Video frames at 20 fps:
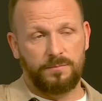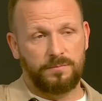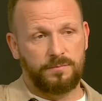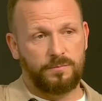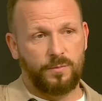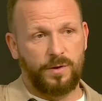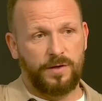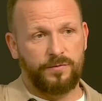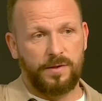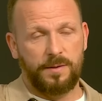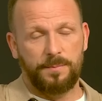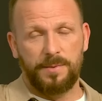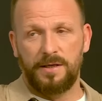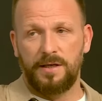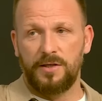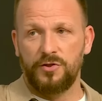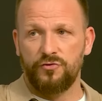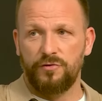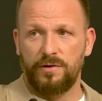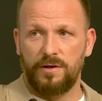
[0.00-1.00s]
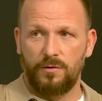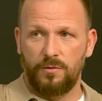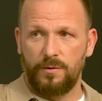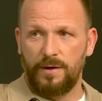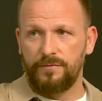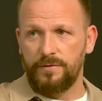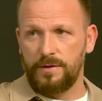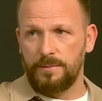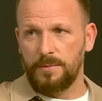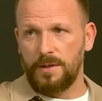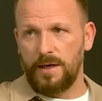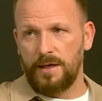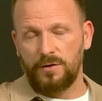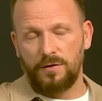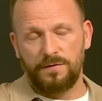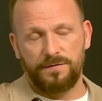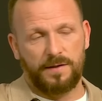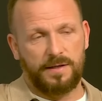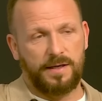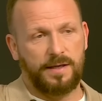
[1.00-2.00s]
whether it be injury or whether him going
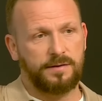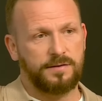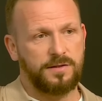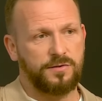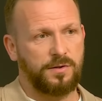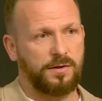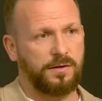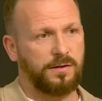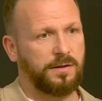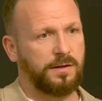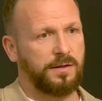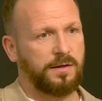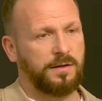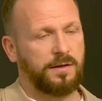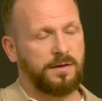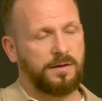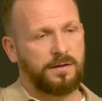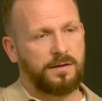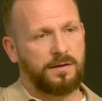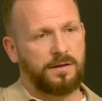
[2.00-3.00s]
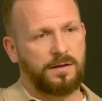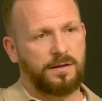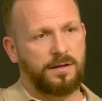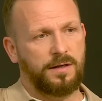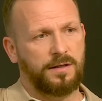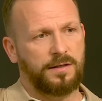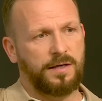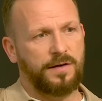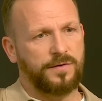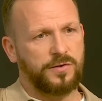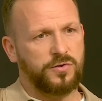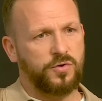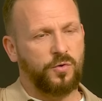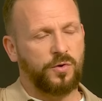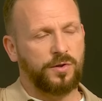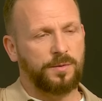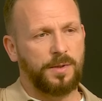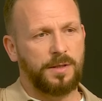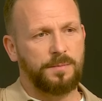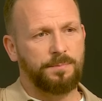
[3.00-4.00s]
off again to another
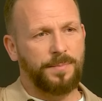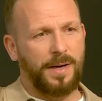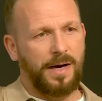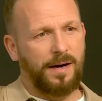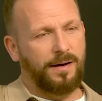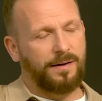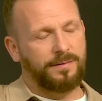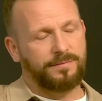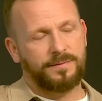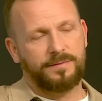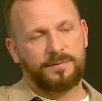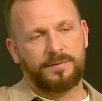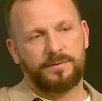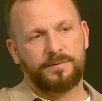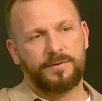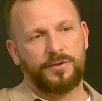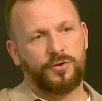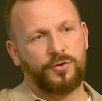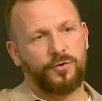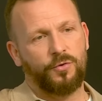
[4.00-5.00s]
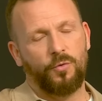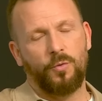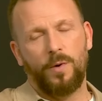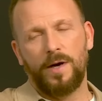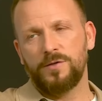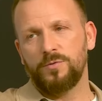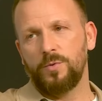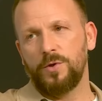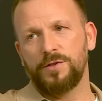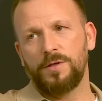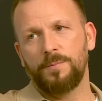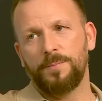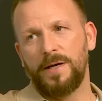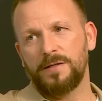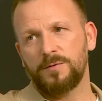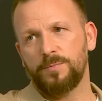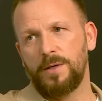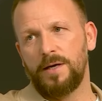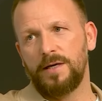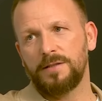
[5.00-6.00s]
tournament. But you'd always want your best
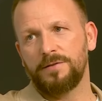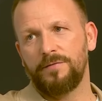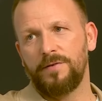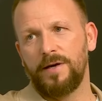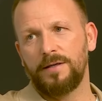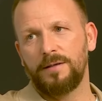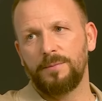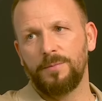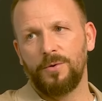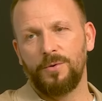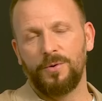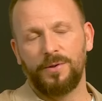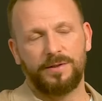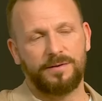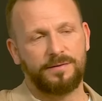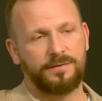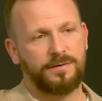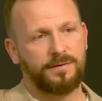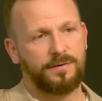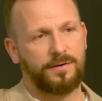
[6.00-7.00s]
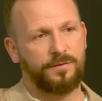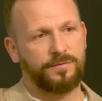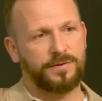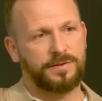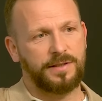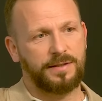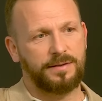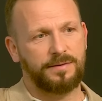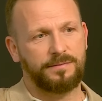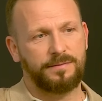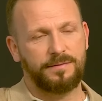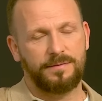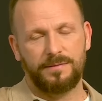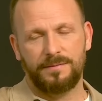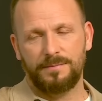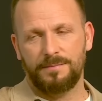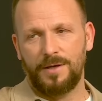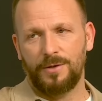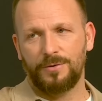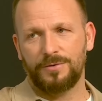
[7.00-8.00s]
players available, and obviously
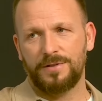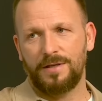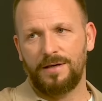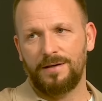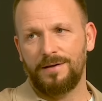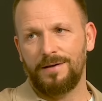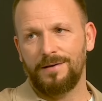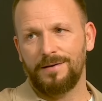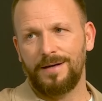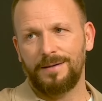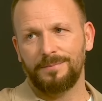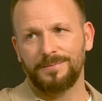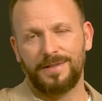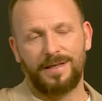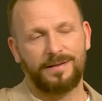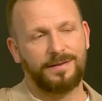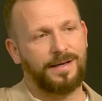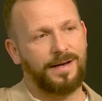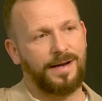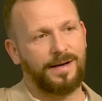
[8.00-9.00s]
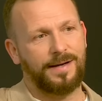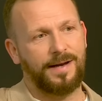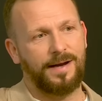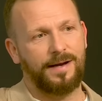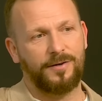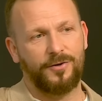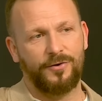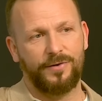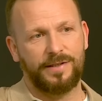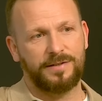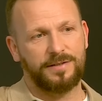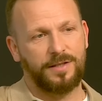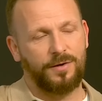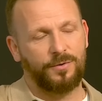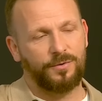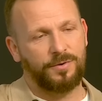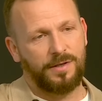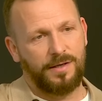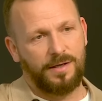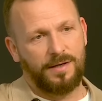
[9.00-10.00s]
Mo Salah comes under that category.
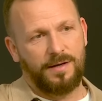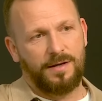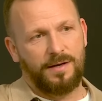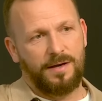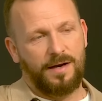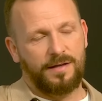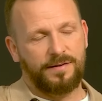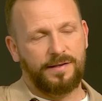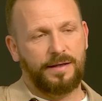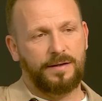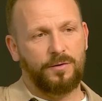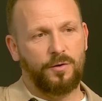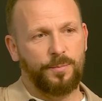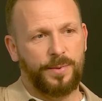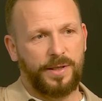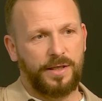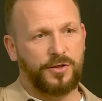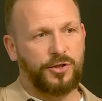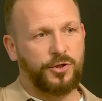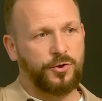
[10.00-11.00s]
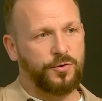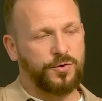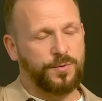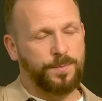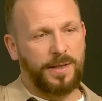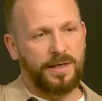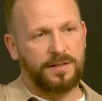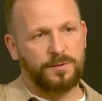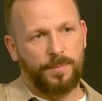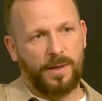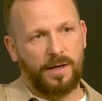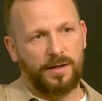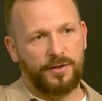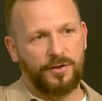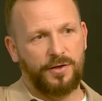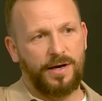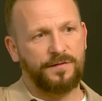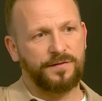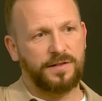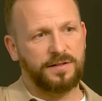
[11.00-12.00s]
So I think it will be a huge miss, but you
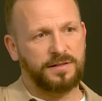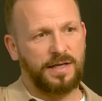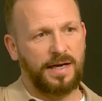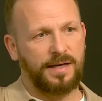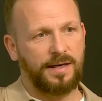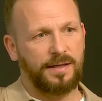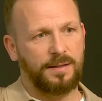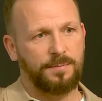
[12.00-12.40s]
have to say at the